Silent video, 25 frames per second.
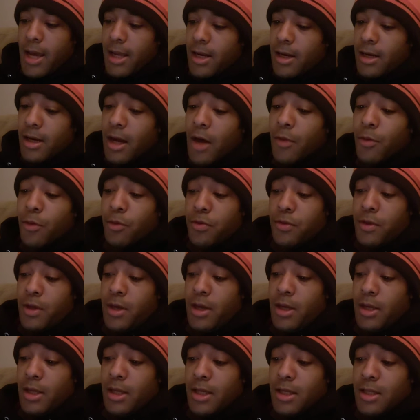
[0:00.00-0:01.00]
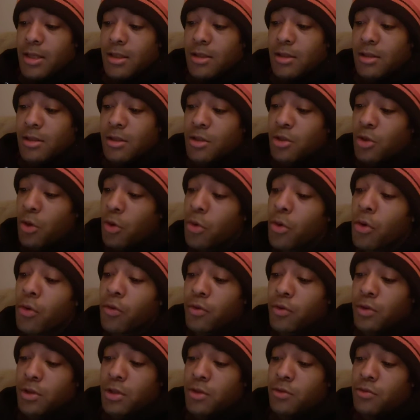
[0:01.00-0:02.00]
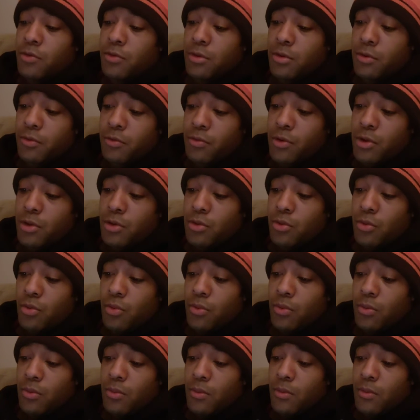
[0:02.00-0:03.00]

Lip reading: And another thing is the turnover differential.